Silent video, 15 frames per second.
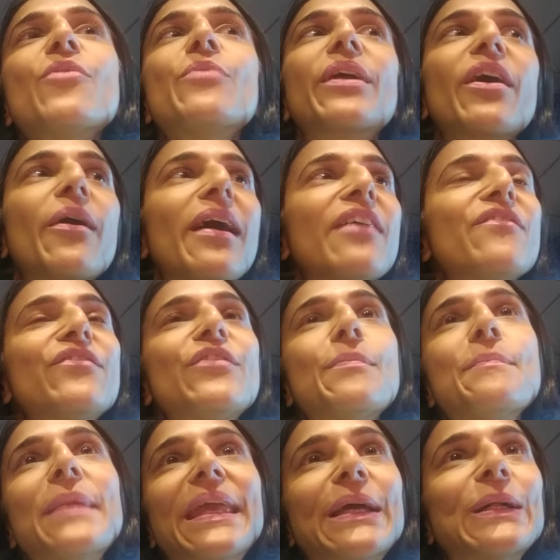We go out for
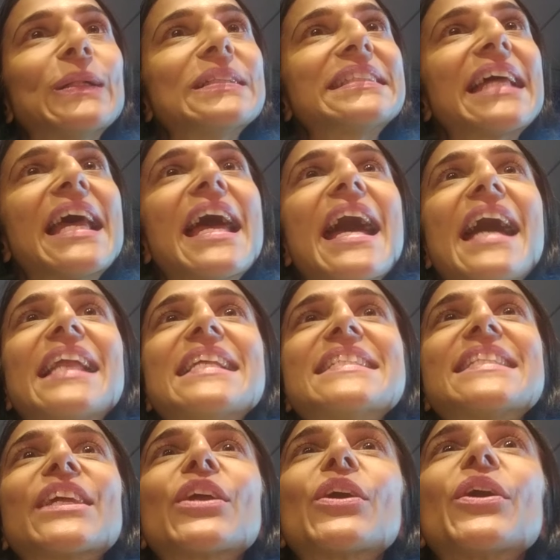meals, and
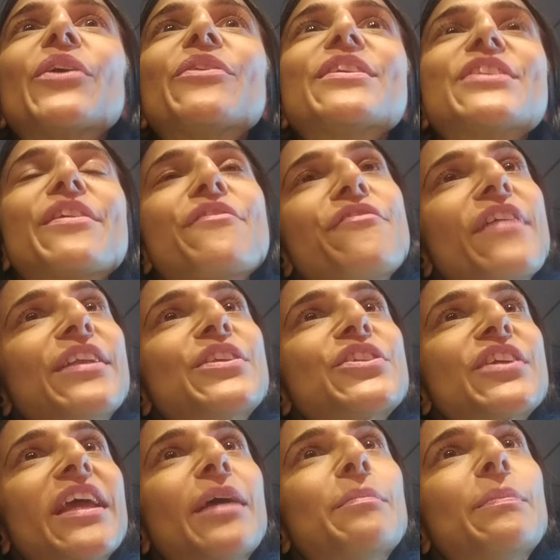it's encouraging
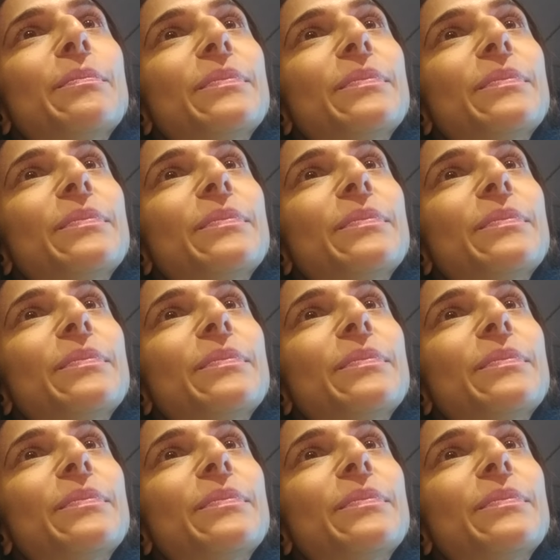friendship,